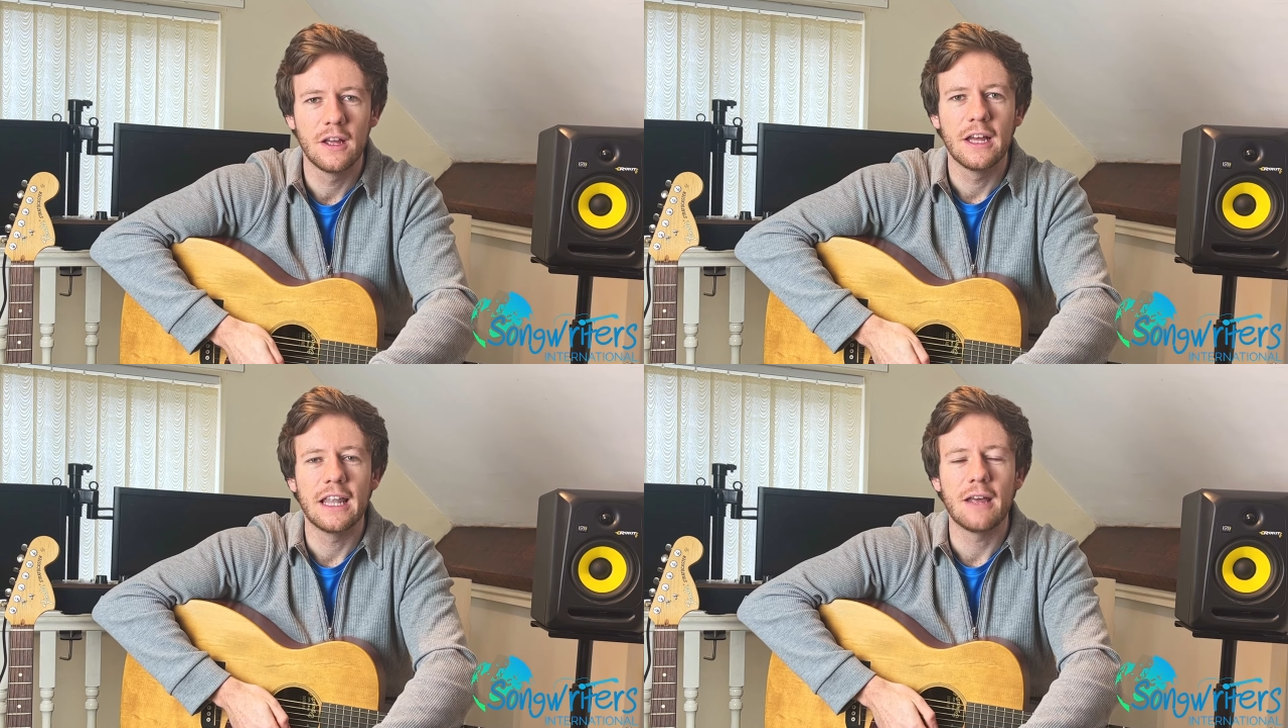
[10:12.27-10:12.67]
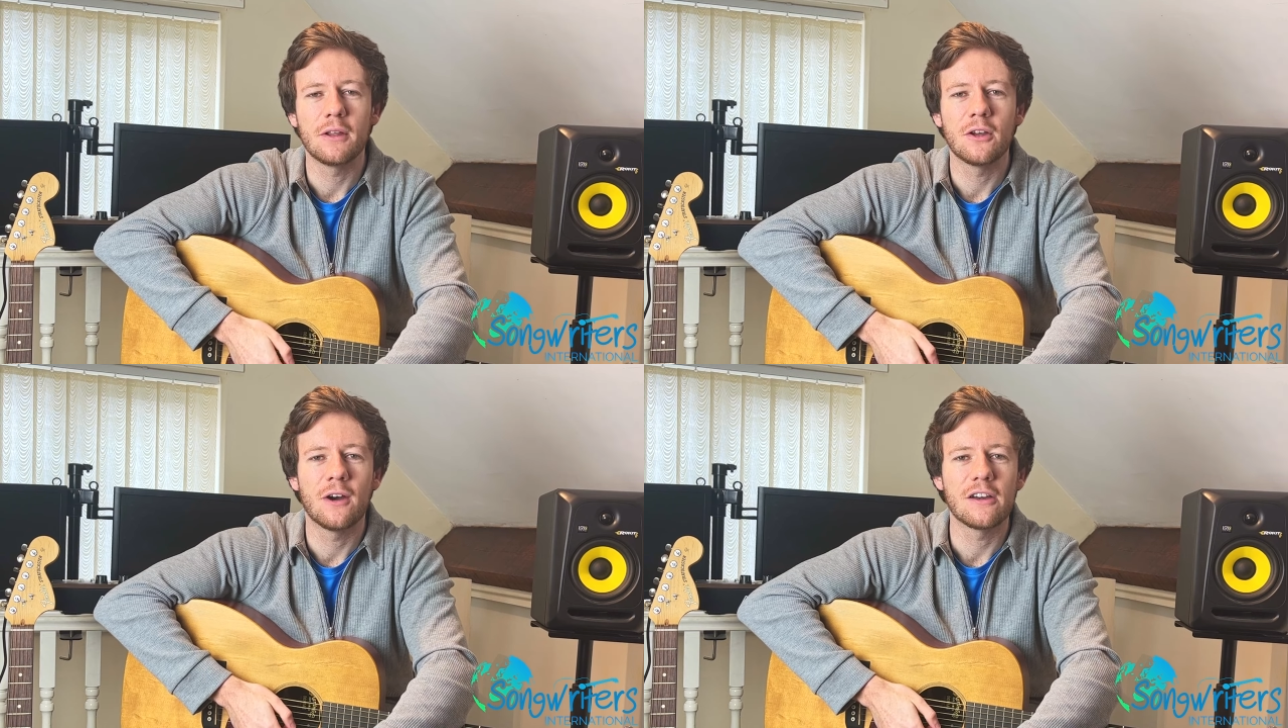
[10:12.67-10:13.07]
Let me
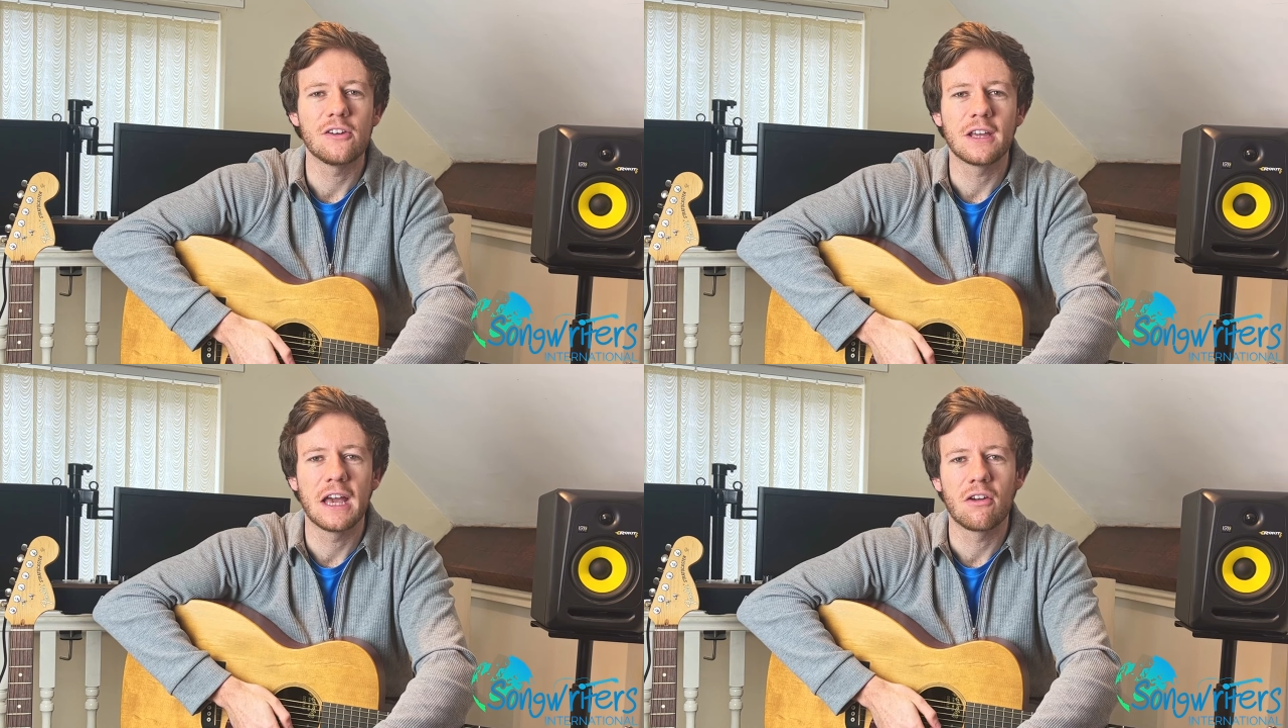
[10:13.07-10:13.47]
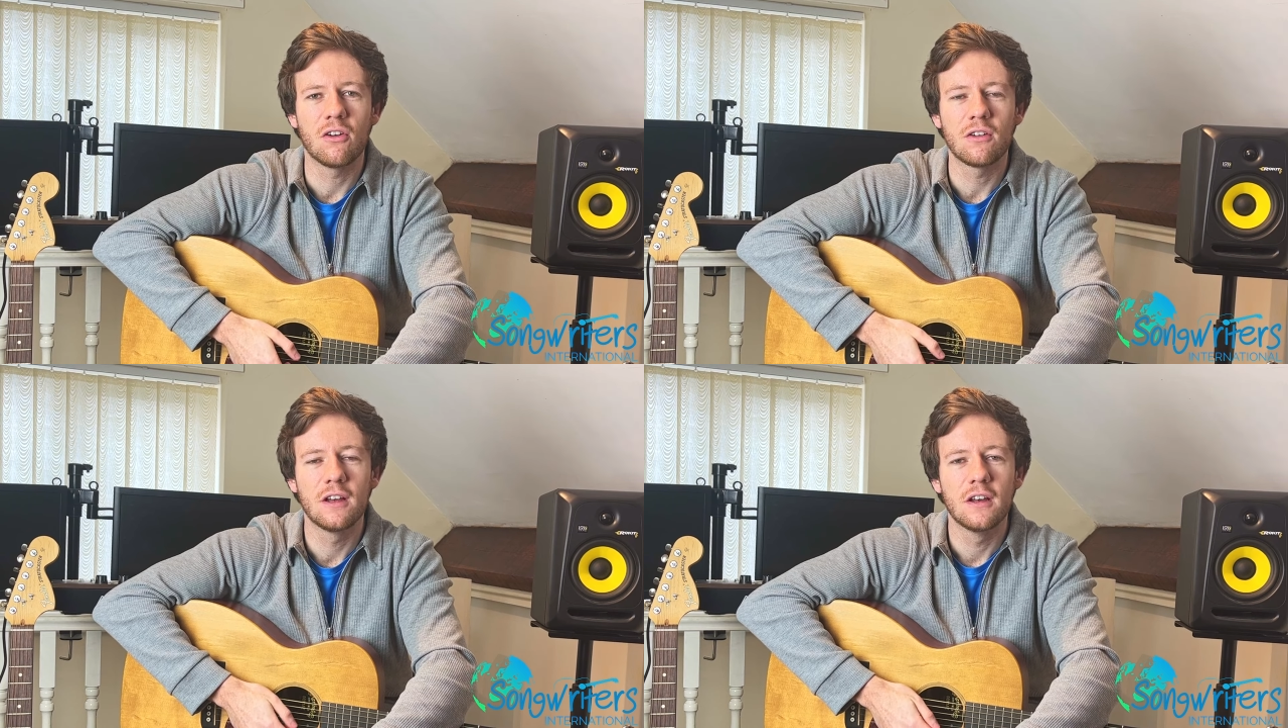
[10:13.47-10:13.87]
know how you get
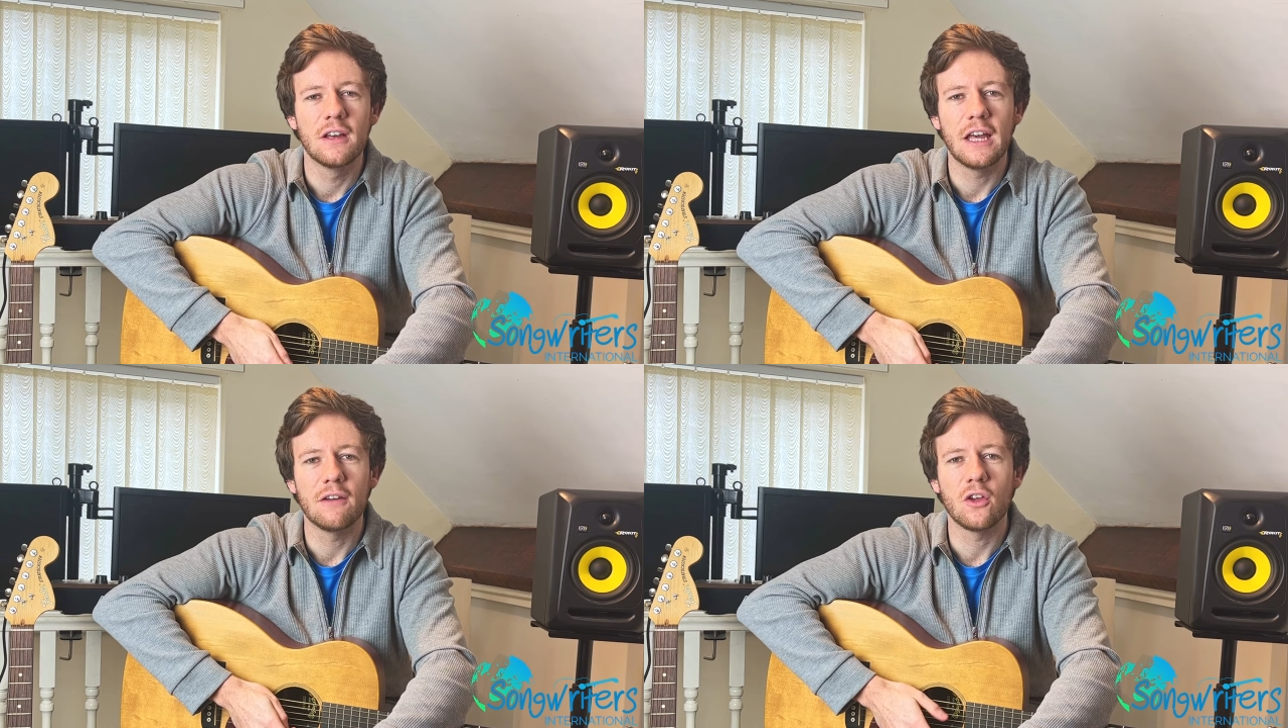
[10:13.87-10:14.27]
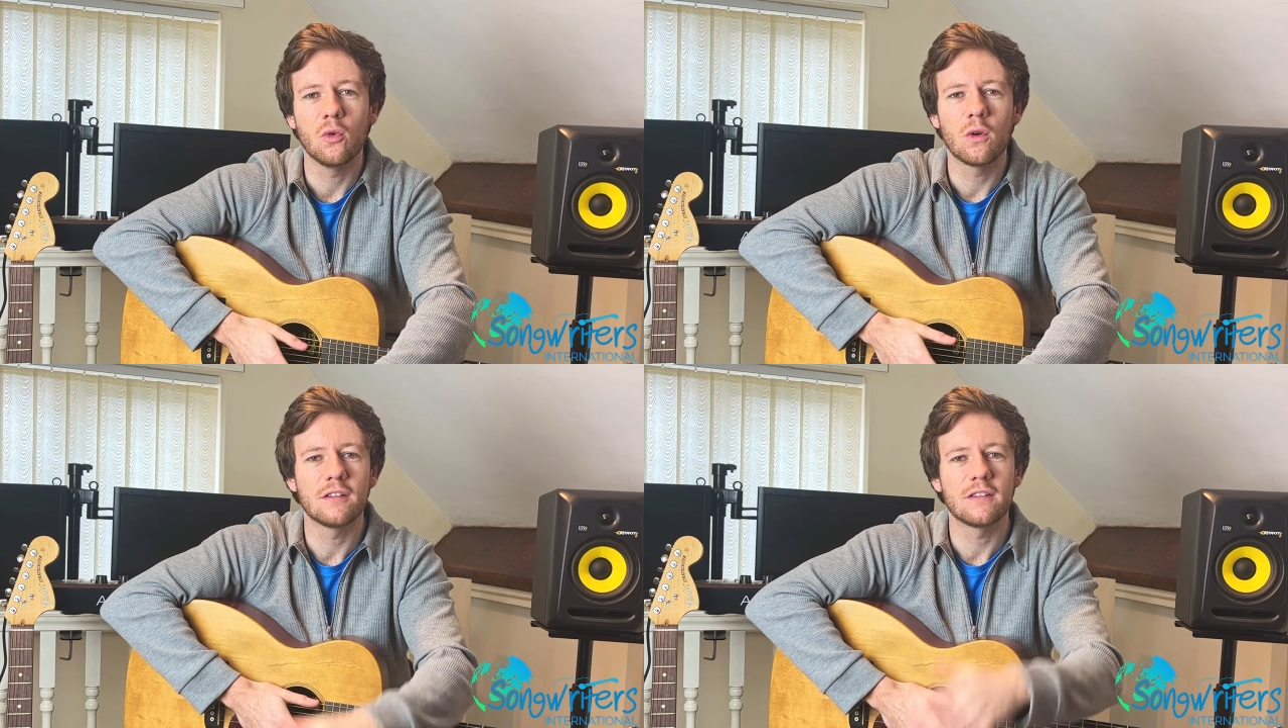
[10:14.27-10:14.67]
on. If you
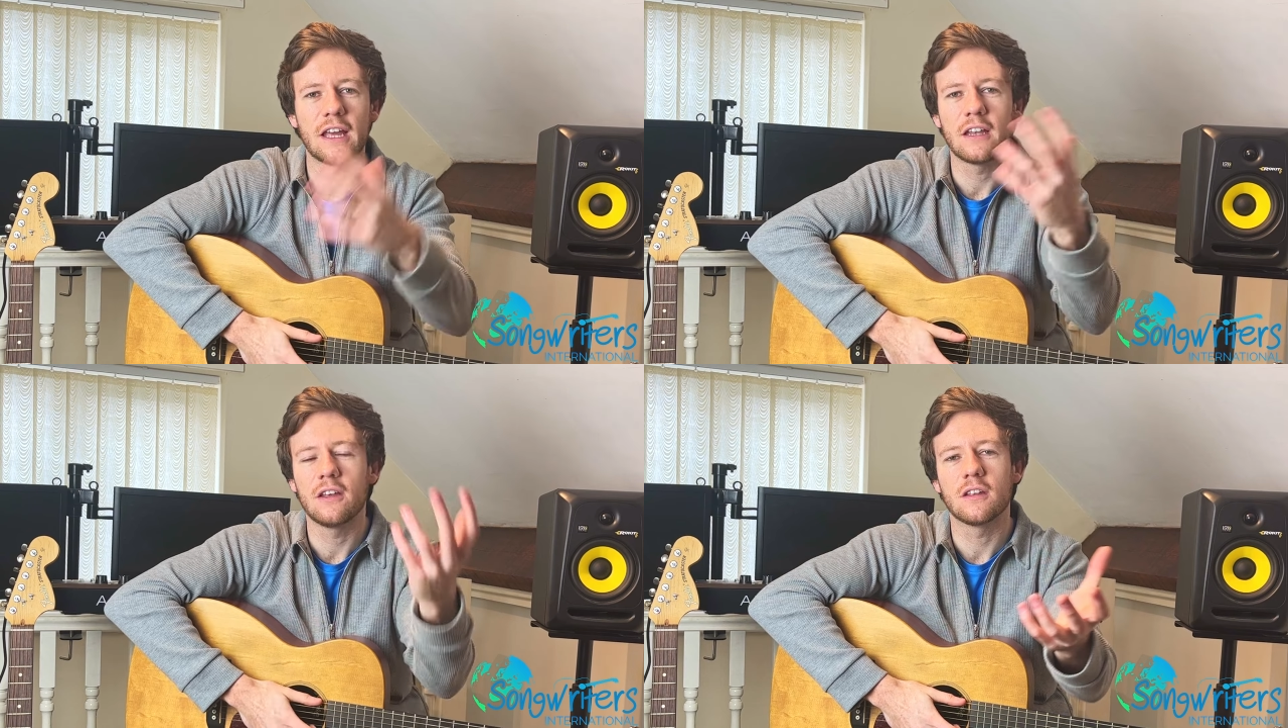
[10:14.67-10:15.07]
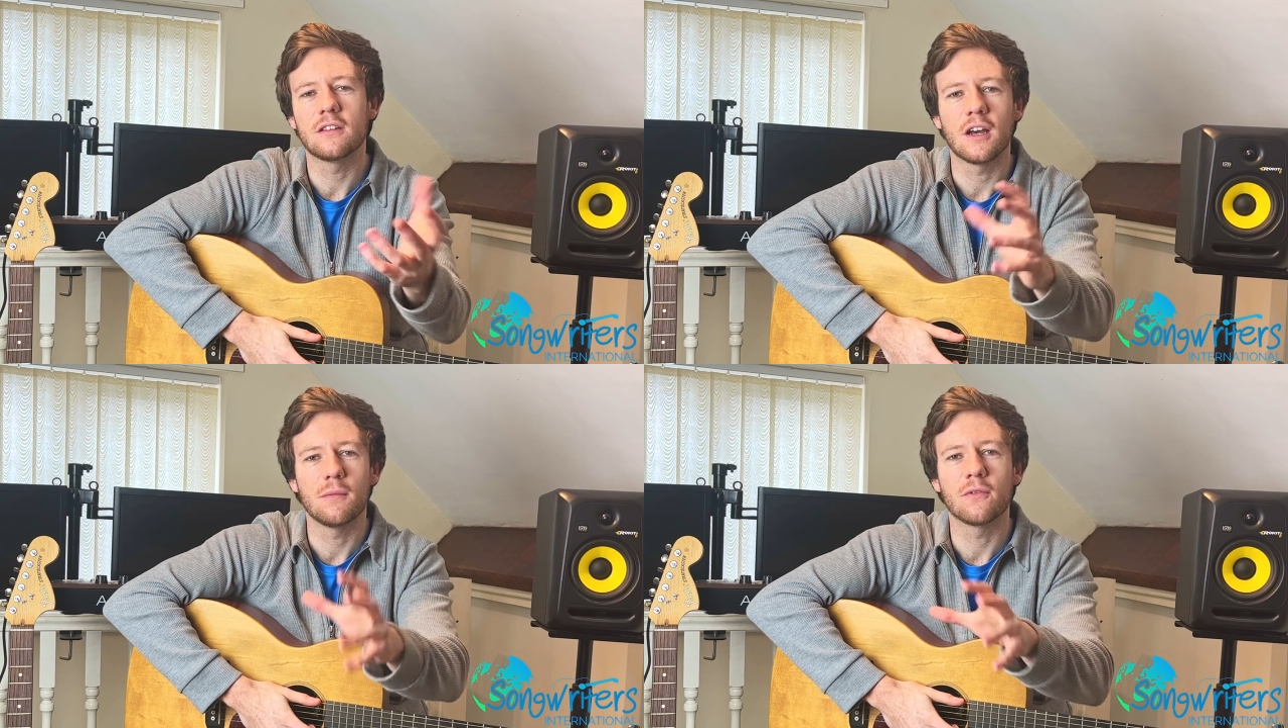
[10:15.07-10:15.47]
want to see any other
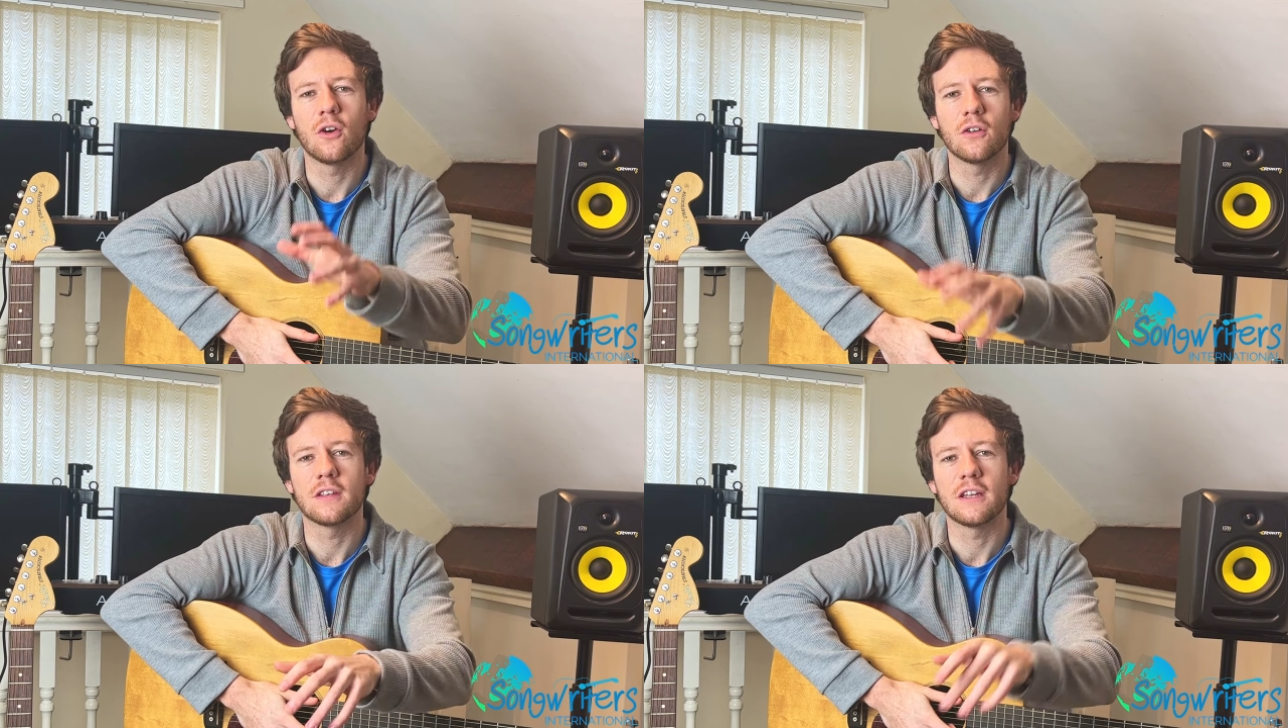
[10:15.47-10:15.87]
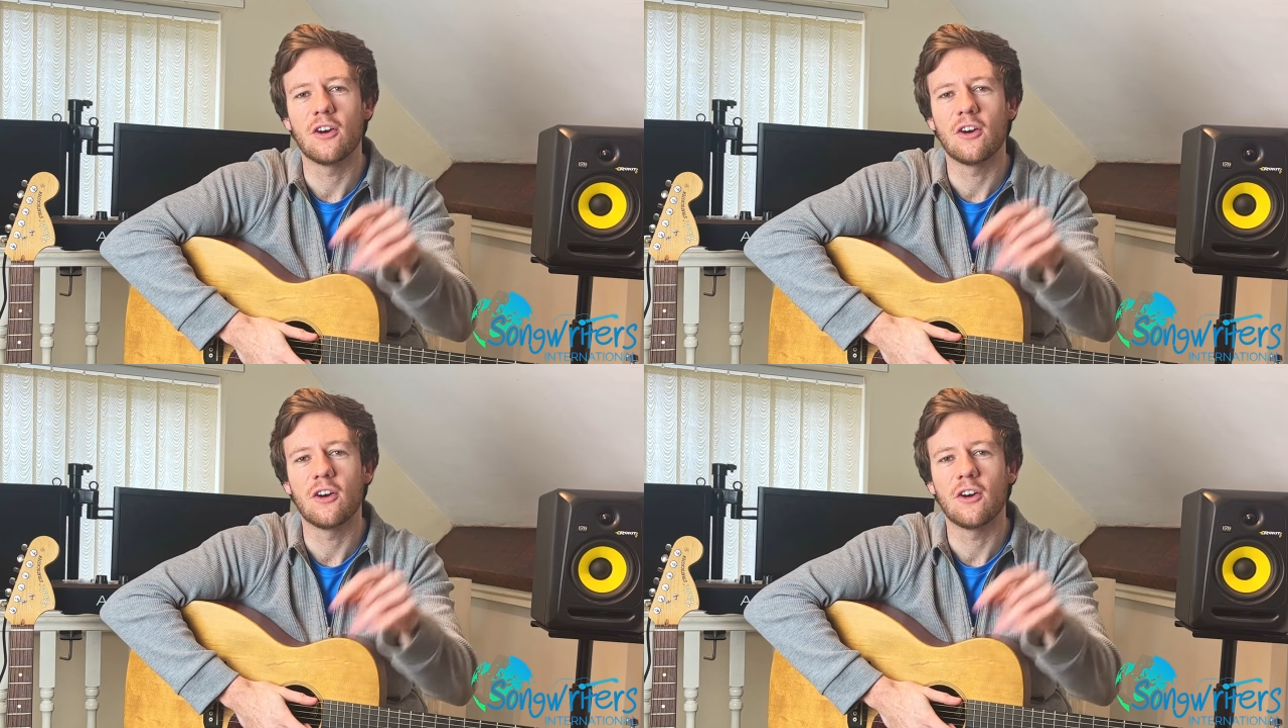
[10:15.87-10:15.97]
type of content